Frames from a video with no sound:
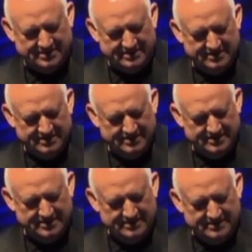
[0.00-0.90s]

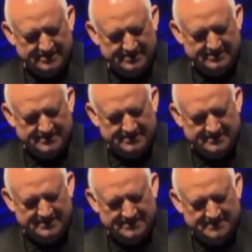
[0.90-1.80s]

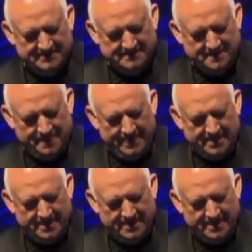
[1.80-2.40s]
No one is speaking in this clip.